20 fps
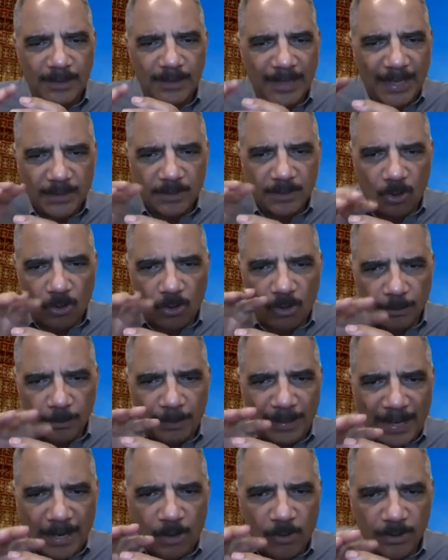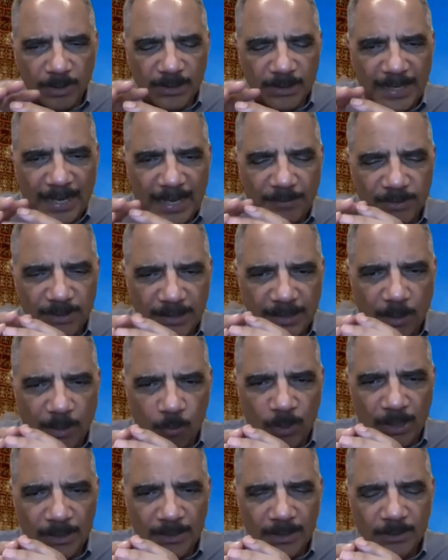that's all the power that they have is in that
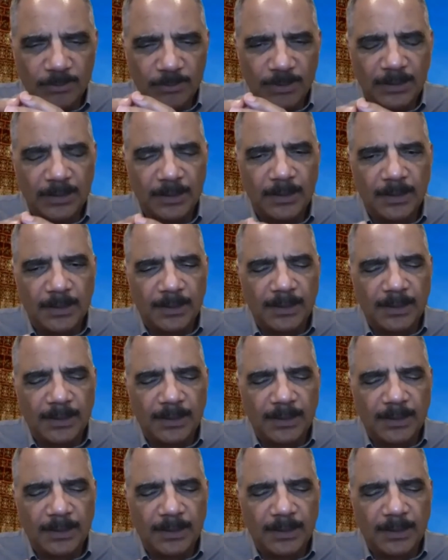one district